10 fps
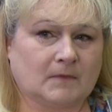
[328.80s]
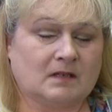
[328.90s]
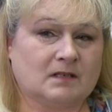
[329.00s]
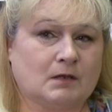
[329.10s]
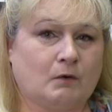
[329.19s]

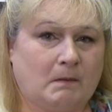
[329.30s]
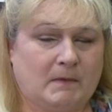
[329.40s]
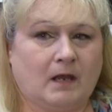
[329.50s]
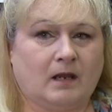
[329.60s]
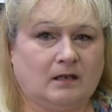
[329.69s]
And so I'm
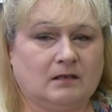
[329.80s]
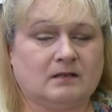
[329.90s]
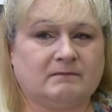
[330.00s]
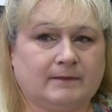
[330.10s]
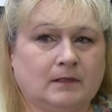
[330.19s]
kind
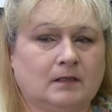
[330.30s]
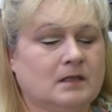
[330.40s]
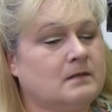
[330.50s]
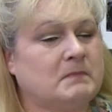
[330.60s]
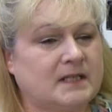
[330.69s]
of
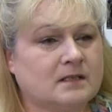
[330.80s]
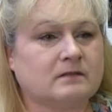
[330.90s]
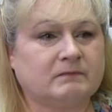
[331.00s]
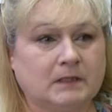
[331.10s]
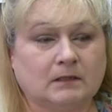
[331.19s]
in the midst
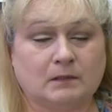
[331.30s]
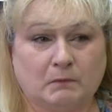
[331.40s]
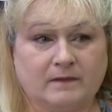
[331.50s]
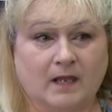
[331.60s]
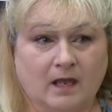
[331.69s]
of dealing
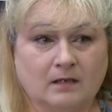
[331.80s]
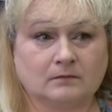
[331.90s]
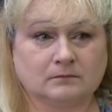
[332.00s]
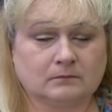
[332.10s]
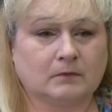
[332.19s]
with that
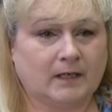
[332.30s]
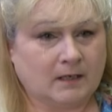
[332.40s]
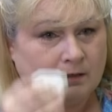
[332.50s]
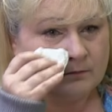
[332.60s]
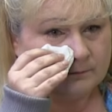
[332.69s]
right
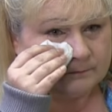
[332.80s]
now.